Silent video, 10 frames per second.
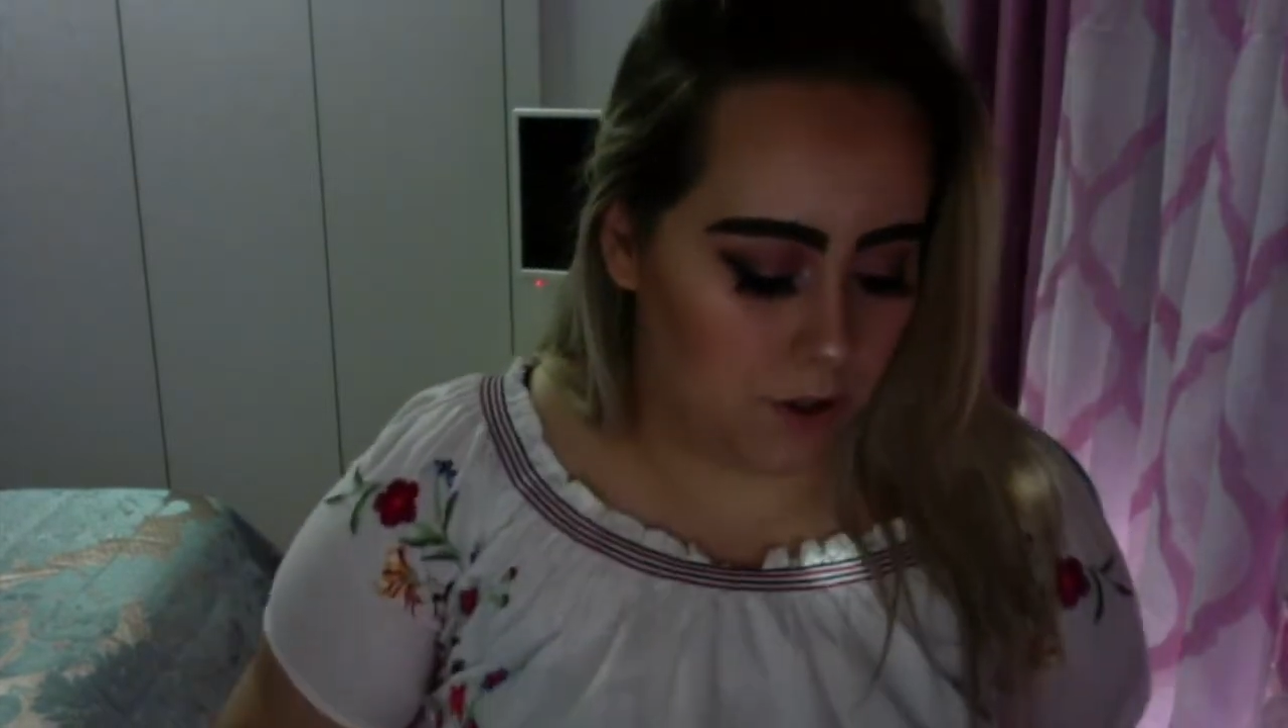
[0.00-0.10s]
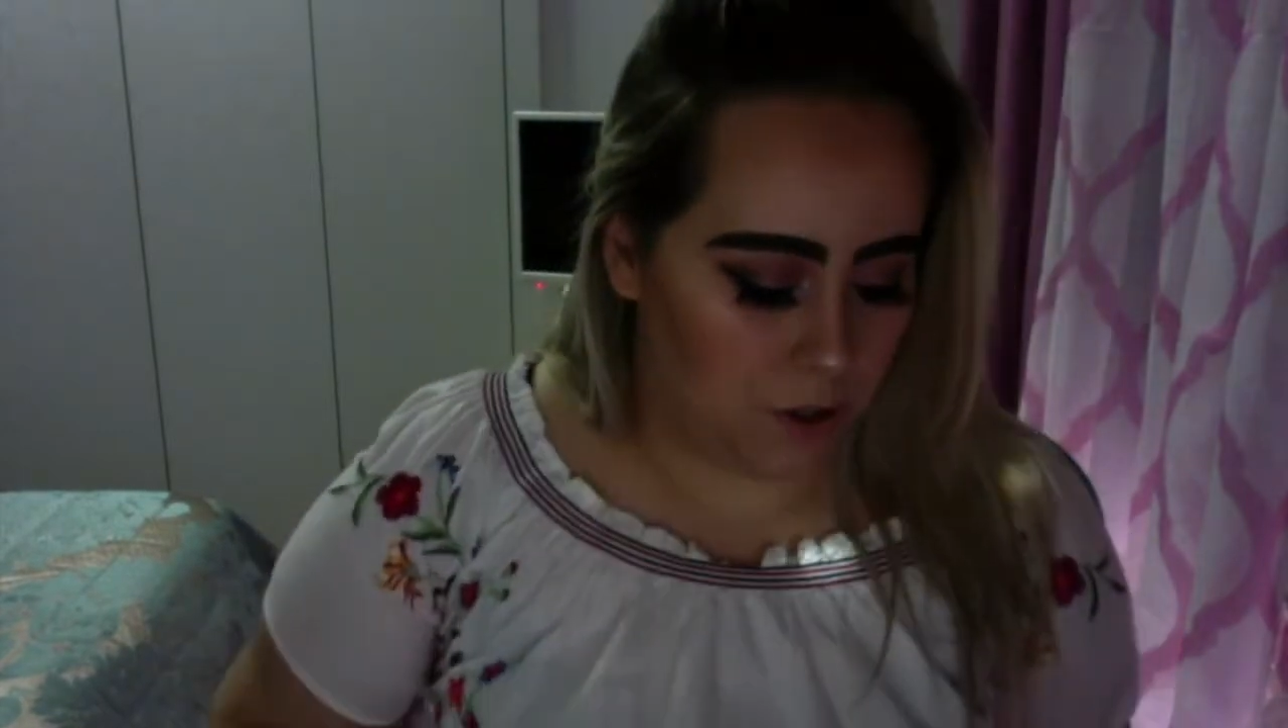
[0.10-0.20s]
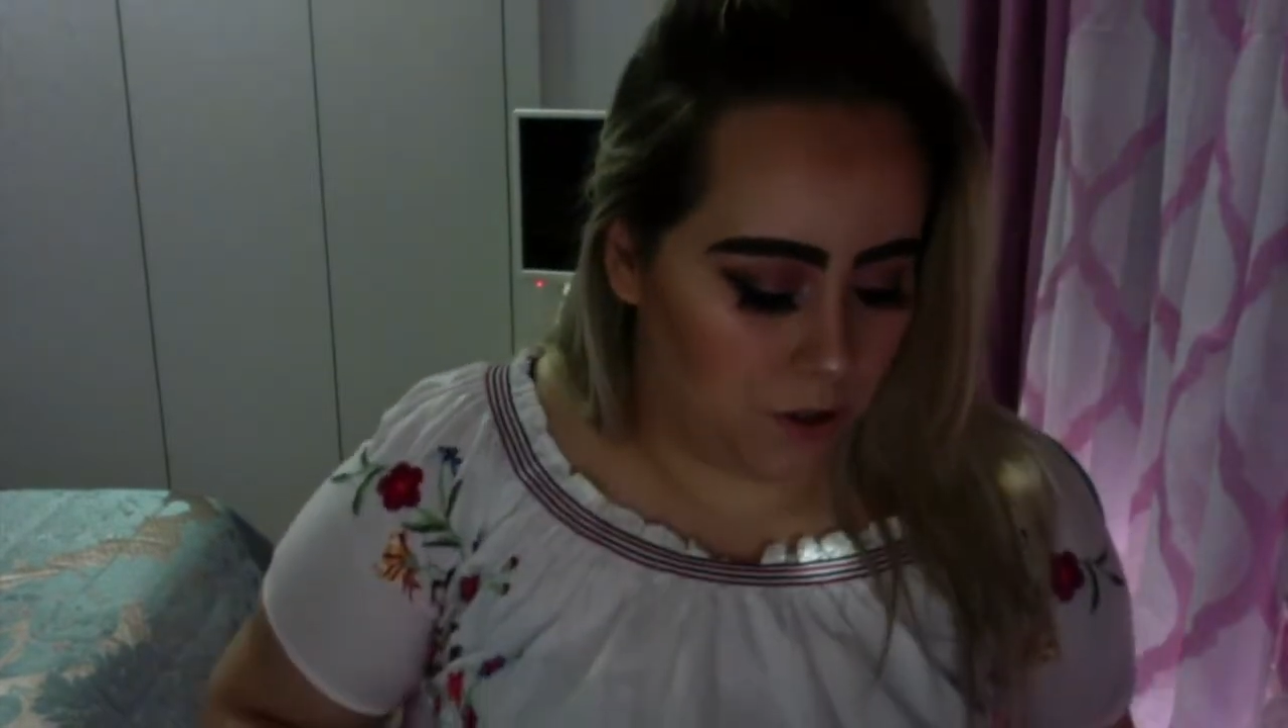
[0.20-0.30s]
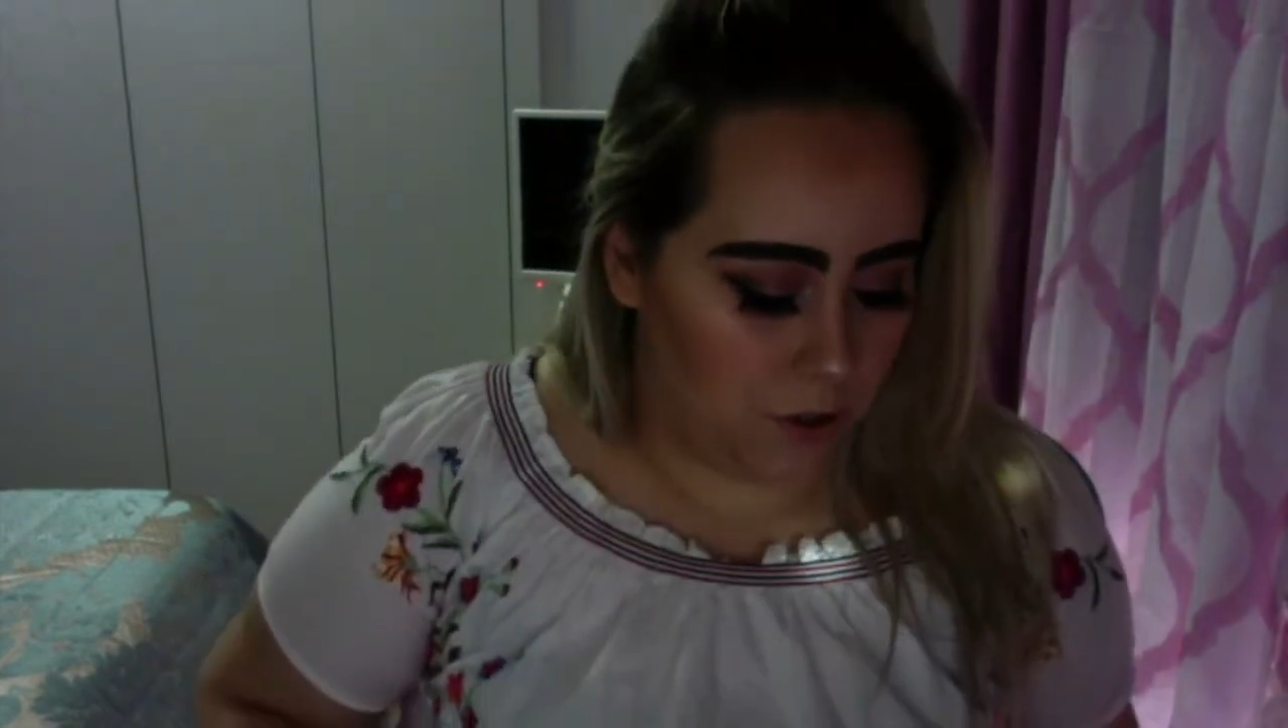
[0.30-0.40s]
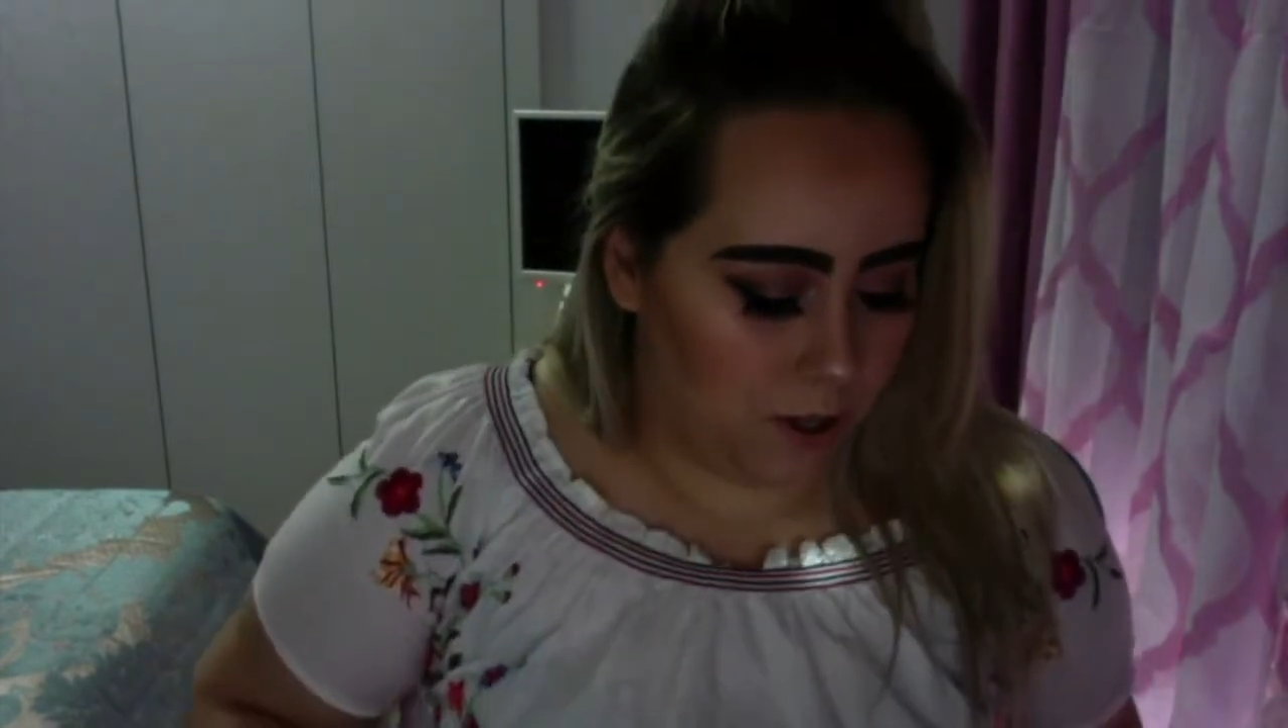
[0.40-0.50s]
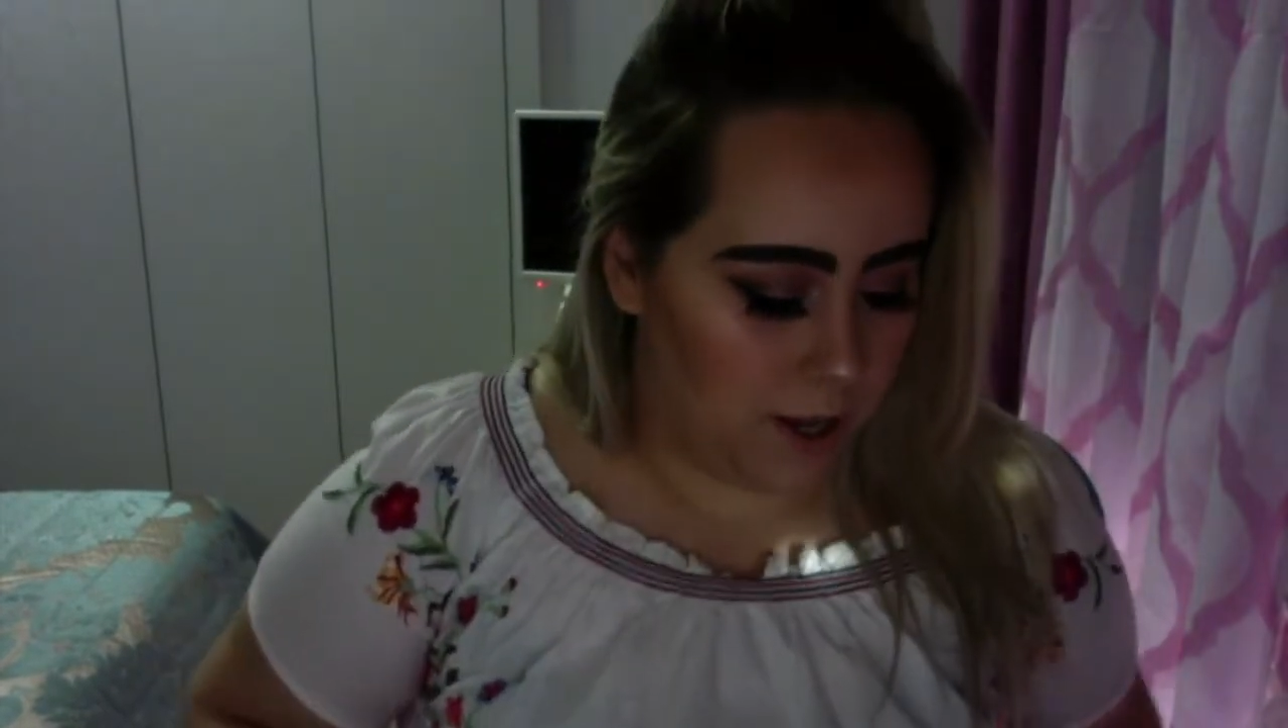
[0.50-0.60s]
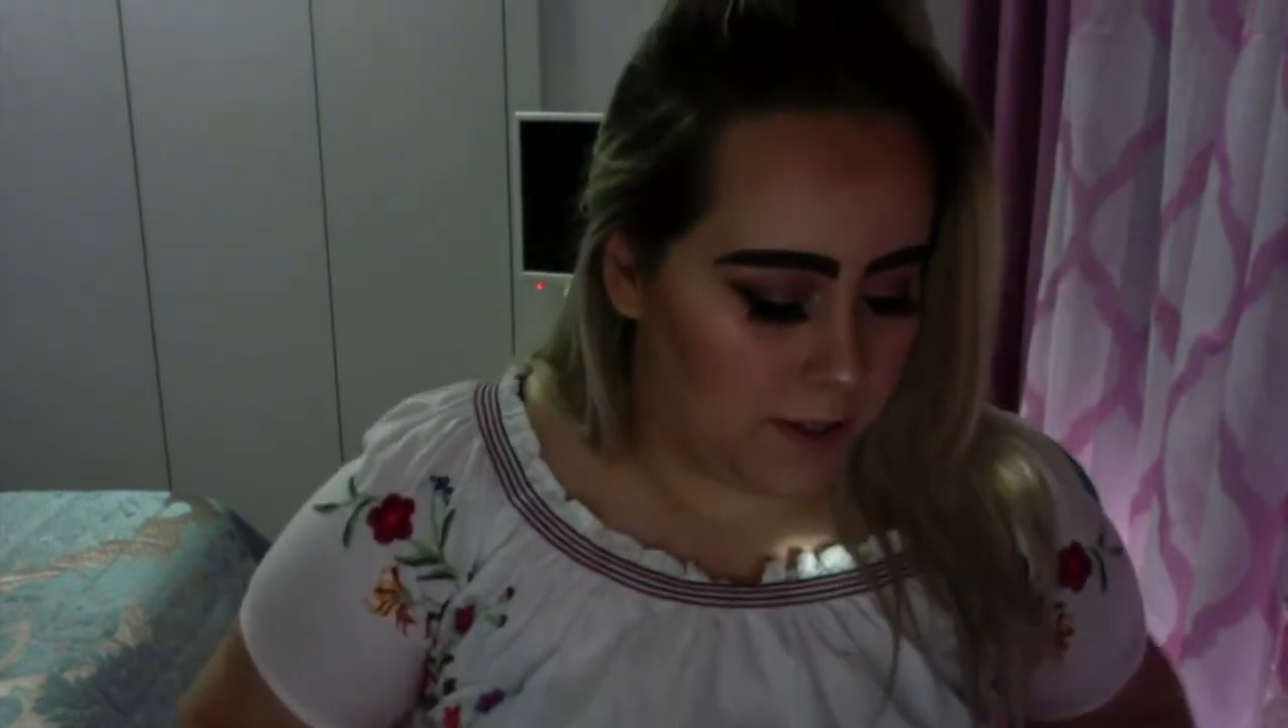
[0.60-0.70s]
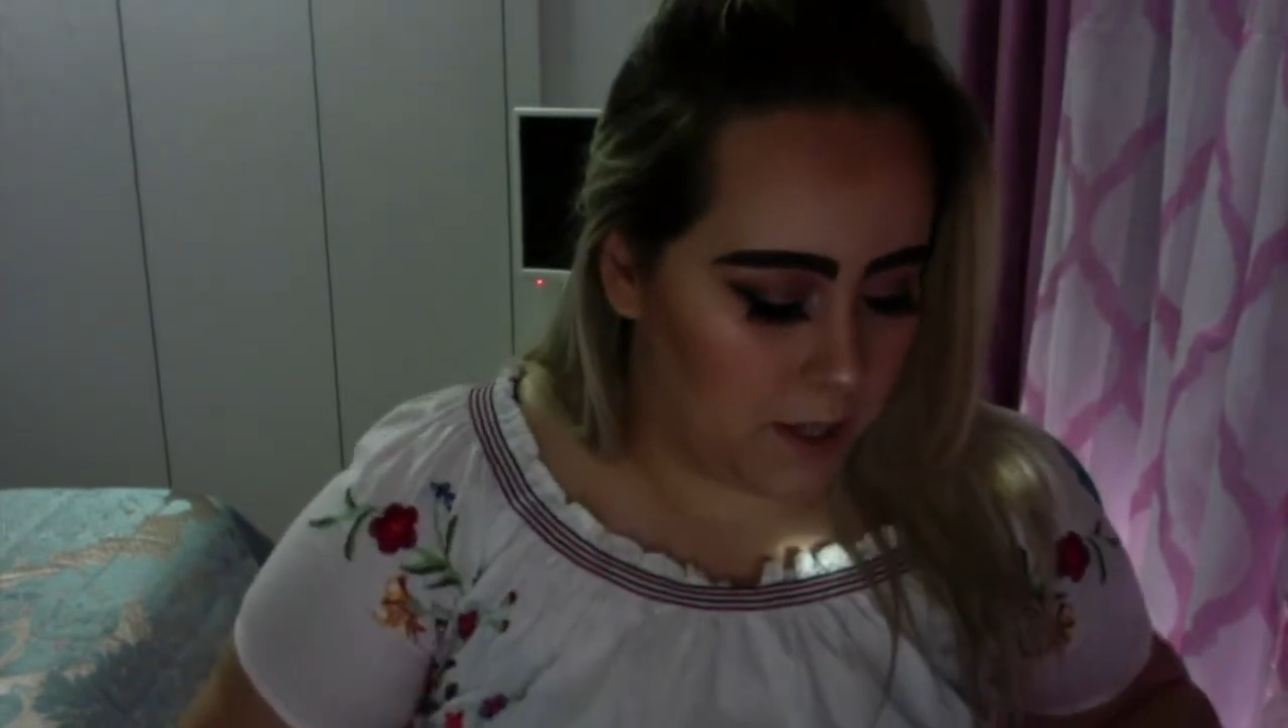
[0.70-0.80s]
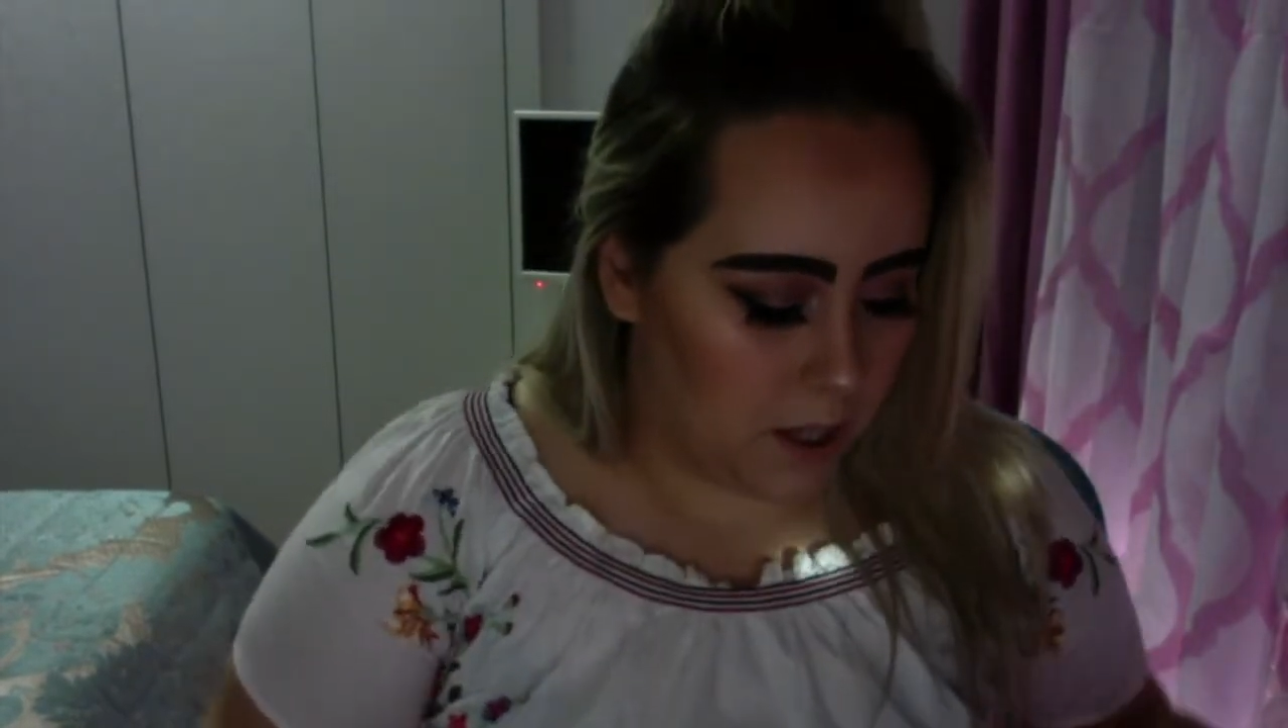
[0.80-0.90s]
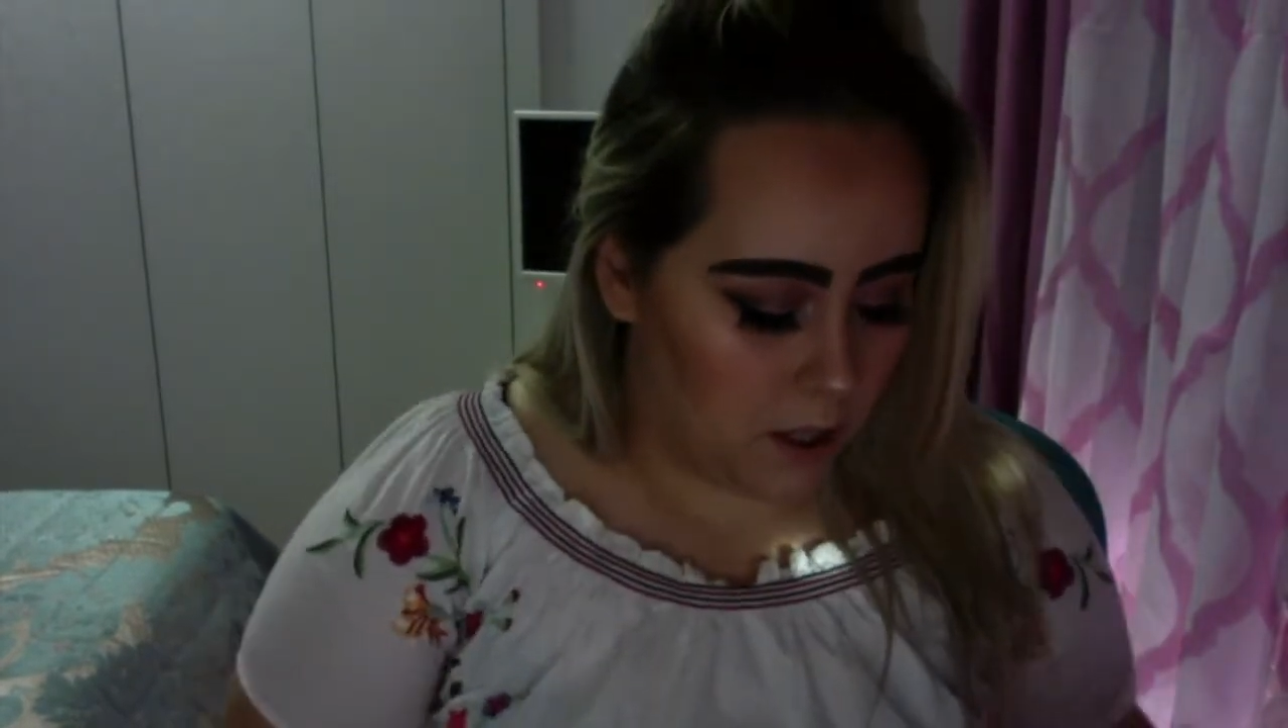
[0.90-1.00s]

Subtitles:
show you guys.